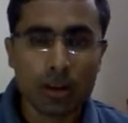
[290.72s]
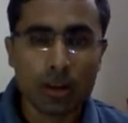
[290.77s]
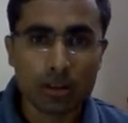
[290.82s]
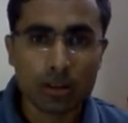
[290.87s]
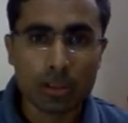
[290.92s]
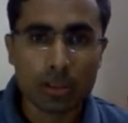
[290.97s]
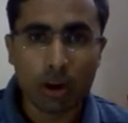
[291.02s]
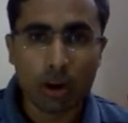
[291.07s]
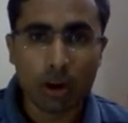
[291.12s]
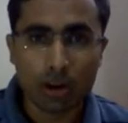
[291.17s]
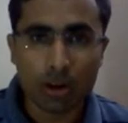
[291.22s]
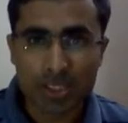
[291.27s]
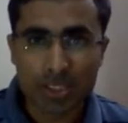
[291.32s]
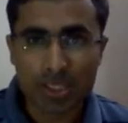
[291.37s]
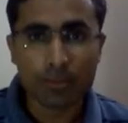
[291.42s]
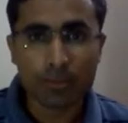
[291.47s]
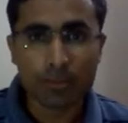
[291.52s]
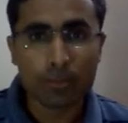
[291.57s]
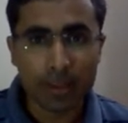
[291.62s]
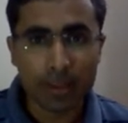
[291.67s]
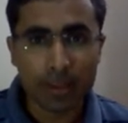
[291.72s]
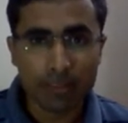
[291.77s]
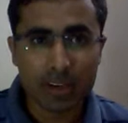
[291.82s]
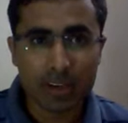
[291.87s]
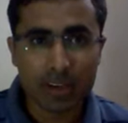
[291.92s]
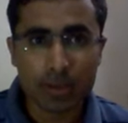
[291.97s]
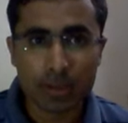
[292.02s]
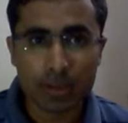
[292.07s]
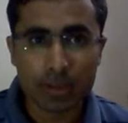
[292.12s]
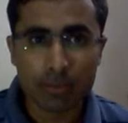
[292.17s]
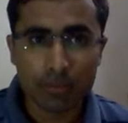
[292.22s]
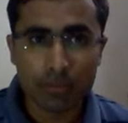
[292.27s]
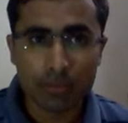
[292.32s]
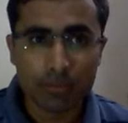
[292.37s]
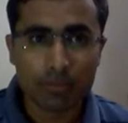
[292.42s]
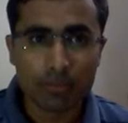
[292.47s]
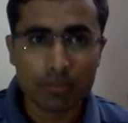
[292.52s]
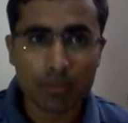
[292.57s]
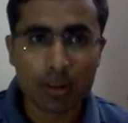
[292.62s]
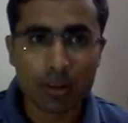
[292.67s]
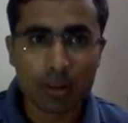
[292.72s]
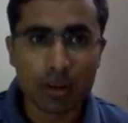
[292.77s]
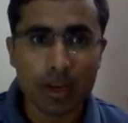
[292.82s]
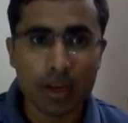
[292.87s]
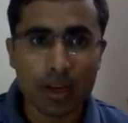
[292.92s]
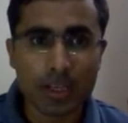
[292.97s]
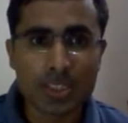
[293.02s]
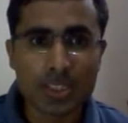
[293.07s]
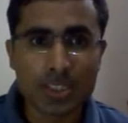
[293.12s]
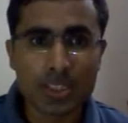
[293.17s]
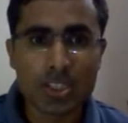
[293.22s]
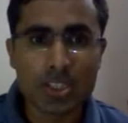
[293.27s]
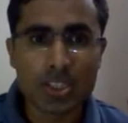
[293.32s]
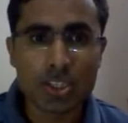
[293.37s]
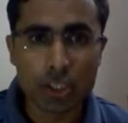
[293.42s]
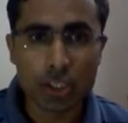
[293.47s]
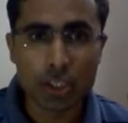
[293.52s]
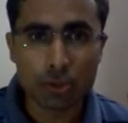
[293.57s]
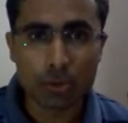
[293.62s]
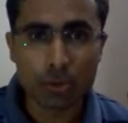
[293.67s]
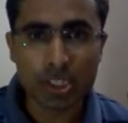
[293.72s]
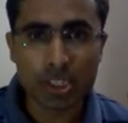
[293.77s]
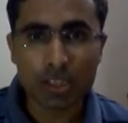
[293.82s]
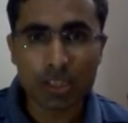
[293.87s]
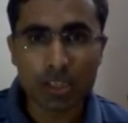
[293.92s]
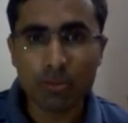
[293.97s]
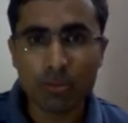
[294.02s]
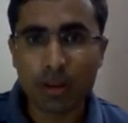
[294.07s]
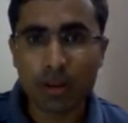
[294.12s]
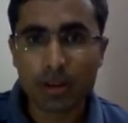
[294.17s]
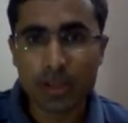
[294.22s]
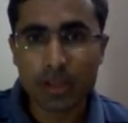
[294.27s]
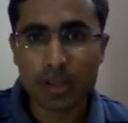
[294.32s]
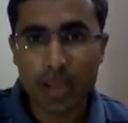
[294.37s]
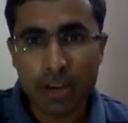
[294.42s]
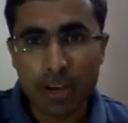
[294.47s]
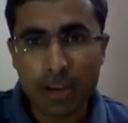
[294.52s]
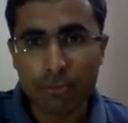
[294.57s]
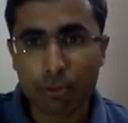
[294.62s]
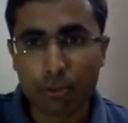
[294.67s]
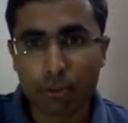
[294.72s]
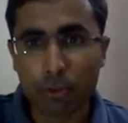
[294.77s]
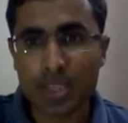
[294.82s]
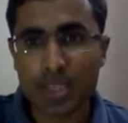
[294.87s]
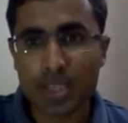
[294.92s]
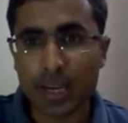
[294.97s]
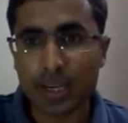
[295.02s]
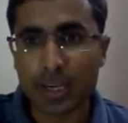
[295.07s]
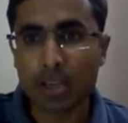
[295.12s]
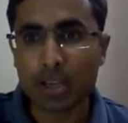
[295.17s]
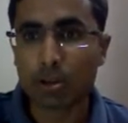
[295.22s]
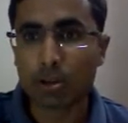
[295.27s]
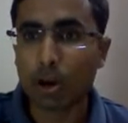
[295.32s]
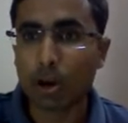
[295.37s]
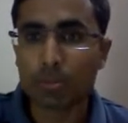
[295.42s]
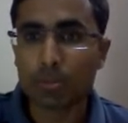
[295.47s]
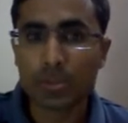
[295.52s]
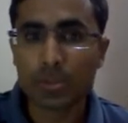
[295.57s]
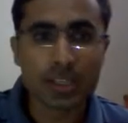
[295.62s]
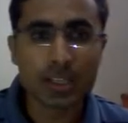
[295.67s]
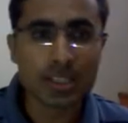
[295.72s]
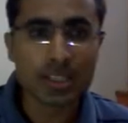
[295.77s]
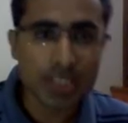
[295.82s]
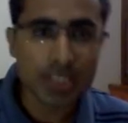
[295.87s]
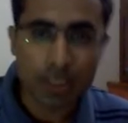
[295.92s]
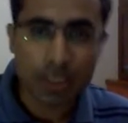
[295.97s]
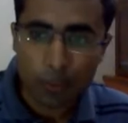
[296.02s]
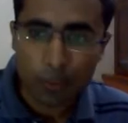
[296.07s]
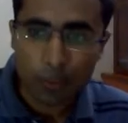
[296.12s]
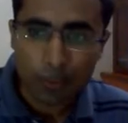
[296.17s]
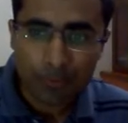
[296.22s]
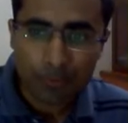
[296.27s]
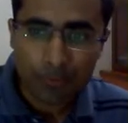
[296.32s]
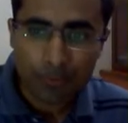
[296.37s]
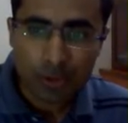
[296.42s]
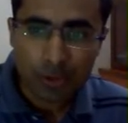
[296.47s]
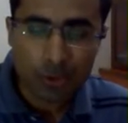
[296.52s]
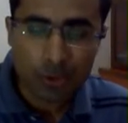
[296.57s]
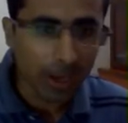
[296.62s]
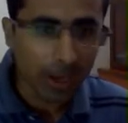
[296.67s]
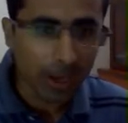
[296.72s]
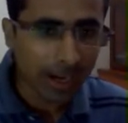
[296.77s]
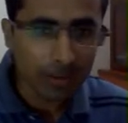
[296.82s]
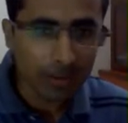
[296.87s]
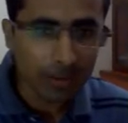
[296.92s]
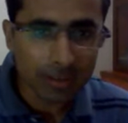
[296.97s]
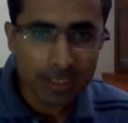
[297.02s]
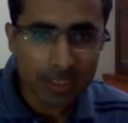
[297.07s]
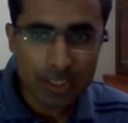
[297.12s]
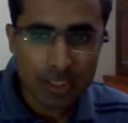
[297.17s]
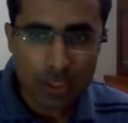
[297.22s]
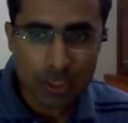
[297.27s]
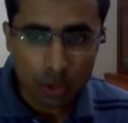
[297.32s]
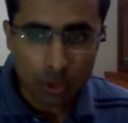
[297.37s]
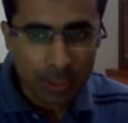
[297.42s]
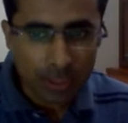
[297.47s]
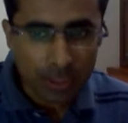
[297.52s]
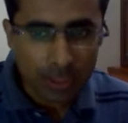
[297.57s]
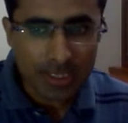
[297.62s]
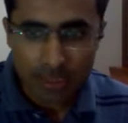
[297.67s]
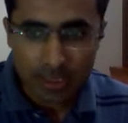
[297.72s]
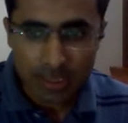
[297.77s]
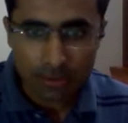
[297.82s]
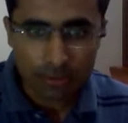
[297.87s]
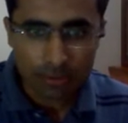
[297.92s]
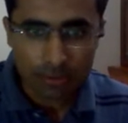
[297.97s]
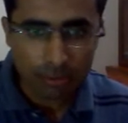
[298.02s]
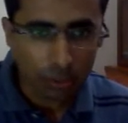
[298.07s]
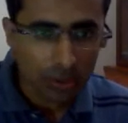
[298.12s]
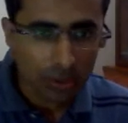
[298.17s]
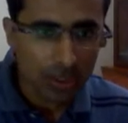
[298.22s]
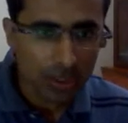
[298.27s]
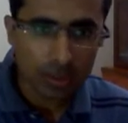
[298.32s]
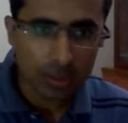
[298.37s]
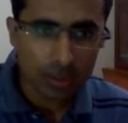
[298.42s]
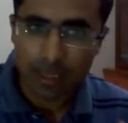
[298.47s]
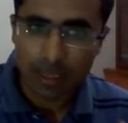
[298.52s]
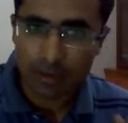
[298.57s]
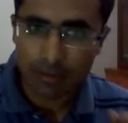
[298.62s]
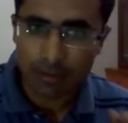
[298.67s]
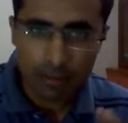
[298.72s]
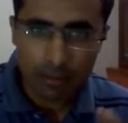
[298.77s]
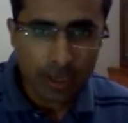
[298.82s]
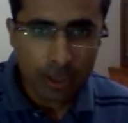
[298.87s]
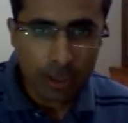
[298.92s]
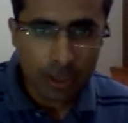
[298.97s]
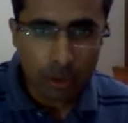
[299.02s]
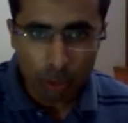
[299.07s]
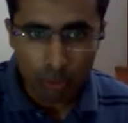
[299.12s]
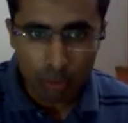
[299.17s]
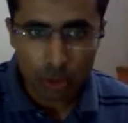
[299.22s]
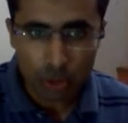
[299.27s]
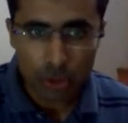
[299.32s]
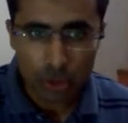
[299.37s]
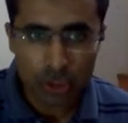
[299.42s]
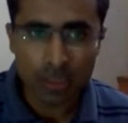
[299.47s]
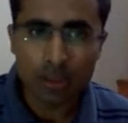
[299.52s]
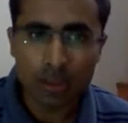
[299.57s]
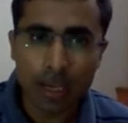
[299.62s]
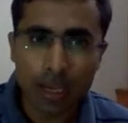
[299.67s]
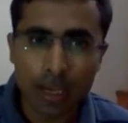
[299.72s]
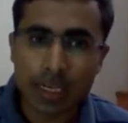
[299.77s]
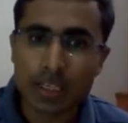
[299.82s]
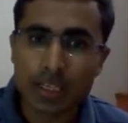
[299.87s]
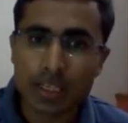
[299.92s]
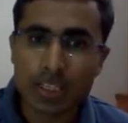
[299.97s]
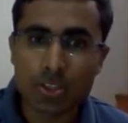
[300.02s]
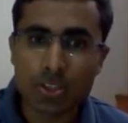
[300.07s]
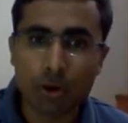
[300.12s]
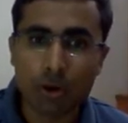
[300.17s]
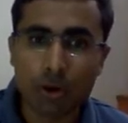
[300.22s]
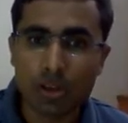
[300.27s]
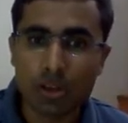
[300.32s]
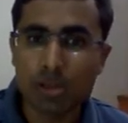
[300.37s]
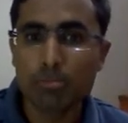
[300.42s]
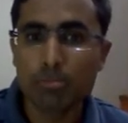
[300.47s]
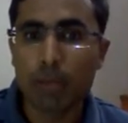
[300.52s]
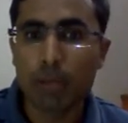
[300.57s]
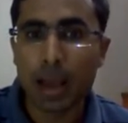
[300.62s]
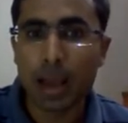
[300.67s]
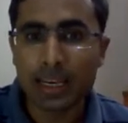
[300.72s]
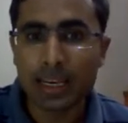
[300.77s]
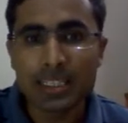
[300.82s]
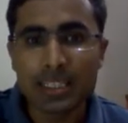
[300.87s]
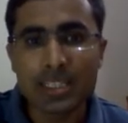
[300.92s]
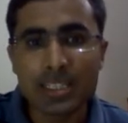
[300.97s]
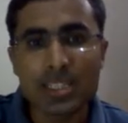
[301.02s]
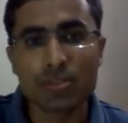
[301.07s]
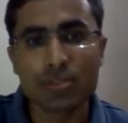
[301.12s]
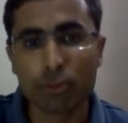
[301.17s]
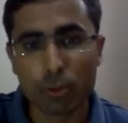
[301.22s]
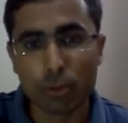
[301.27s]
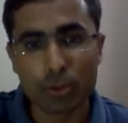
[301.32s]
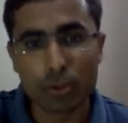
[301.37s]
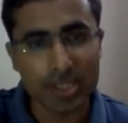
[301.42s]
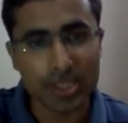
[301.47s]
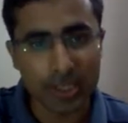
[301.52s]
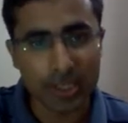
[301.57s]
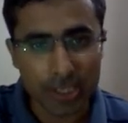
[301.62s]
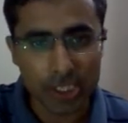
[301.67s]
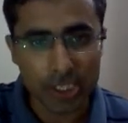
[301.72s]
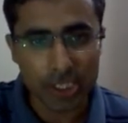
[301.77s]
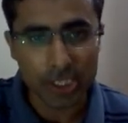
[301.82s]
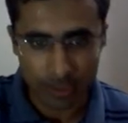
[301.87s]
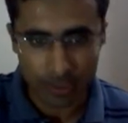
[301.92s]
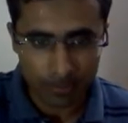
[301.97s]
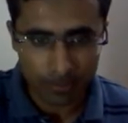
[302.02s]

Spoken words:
The concept of equilibrium, it is a situation where net force acting on the object is 0. So whenever there is no resultant force, there will be a no motion, and it is called a balanced force condition.